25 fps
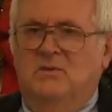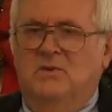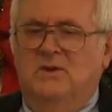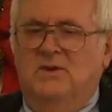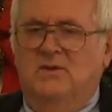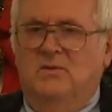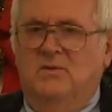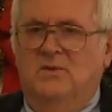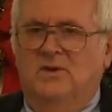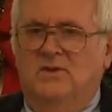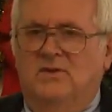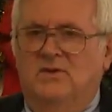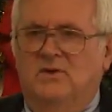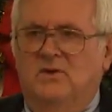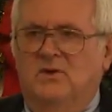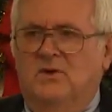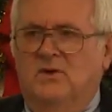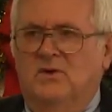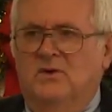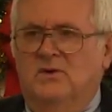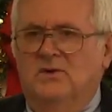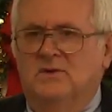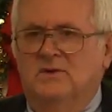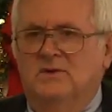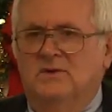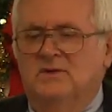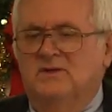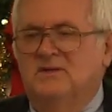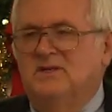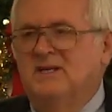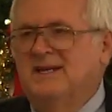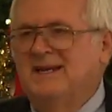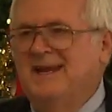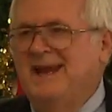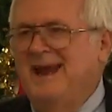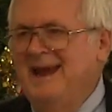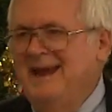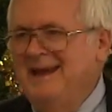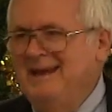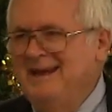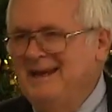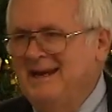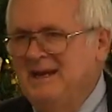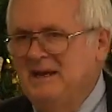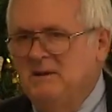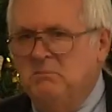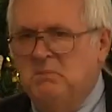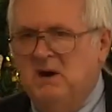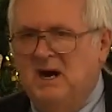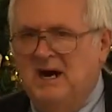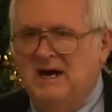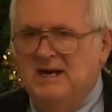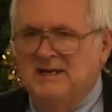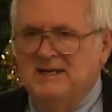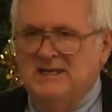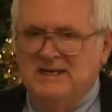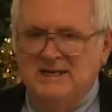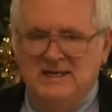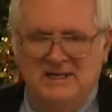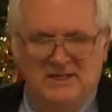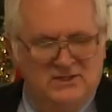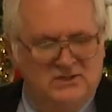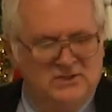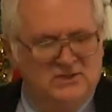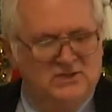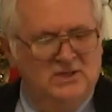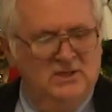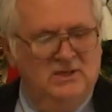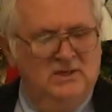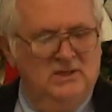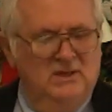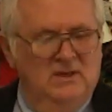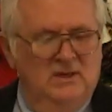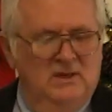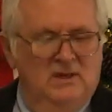with your decaying bodies,